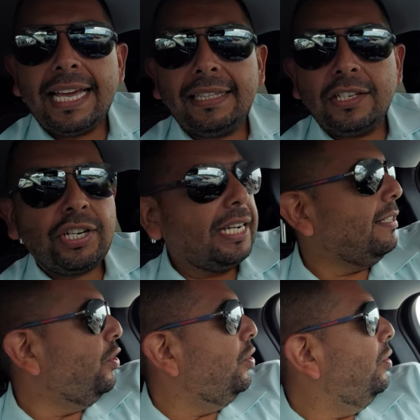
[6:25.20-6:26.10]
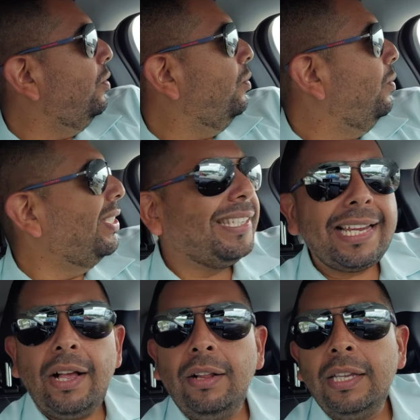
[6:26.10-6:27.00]
get the chance to
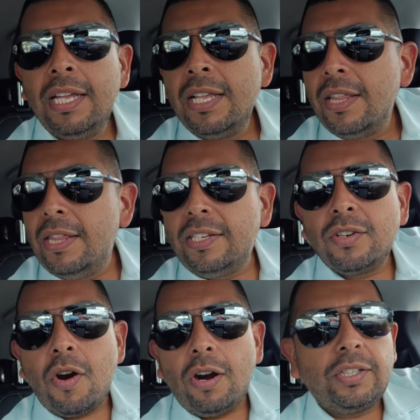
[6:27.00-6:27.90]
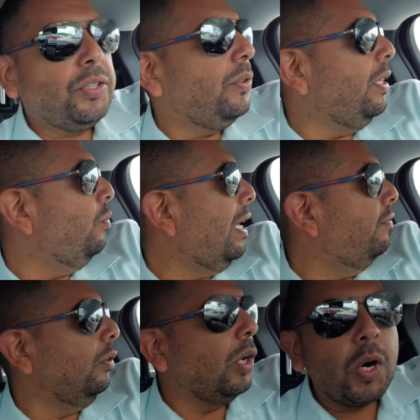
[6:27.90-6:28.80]
sell this car to the
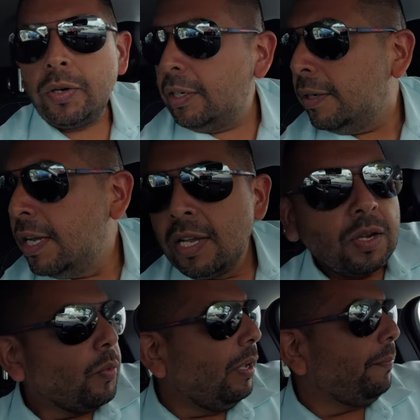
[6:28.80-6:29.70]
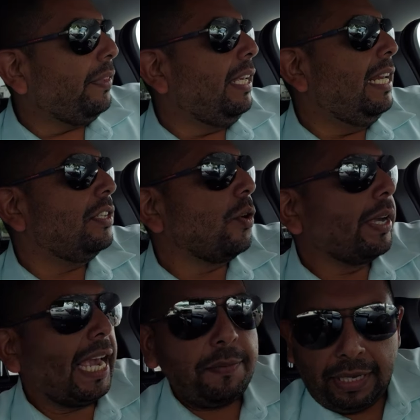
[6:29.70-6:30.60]
rightful owner. Well, it is
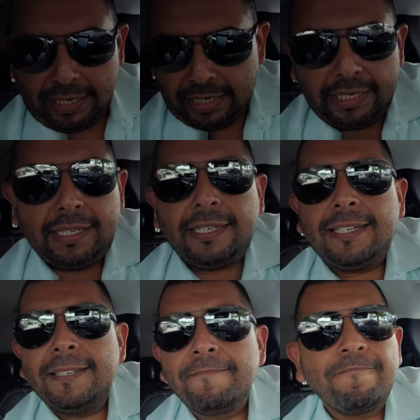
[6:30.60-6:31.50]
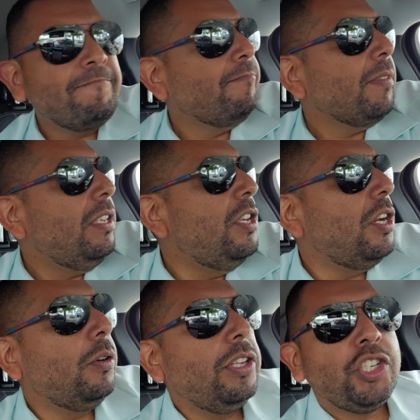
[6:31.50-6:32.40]
okay, because, you
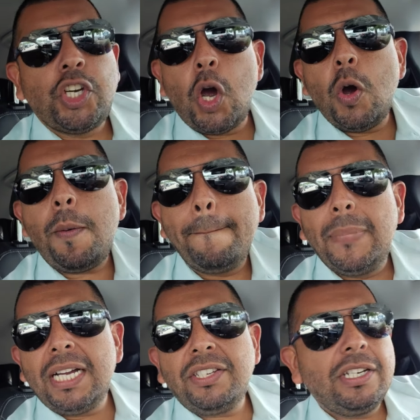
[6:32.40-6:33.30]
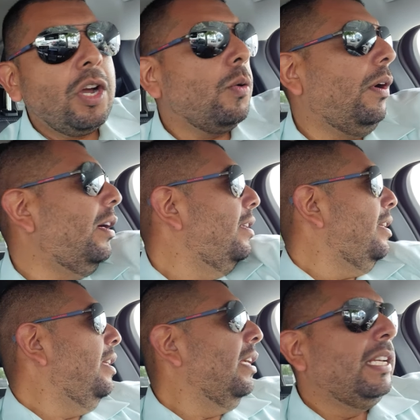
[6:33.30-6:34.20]
know, the show must go on.
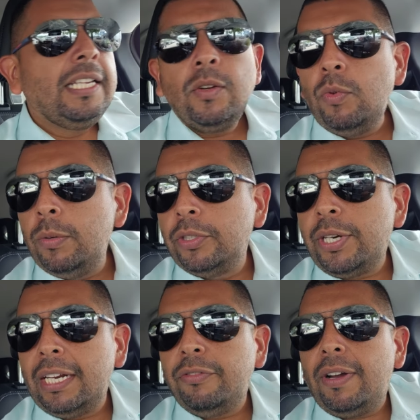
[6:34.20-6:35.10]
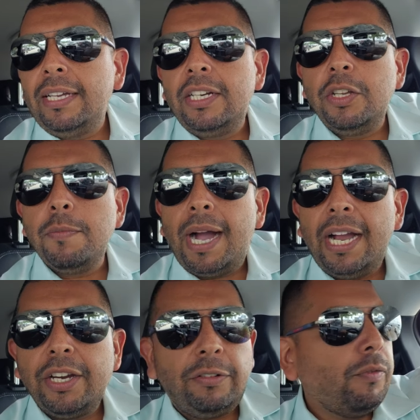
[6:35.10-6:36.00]
We will try to find a new
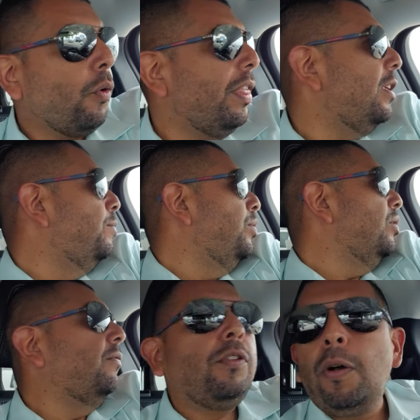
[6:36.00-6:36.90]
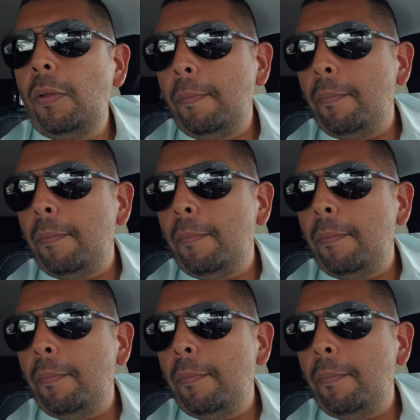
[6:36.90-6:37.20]
buyer for this beautiful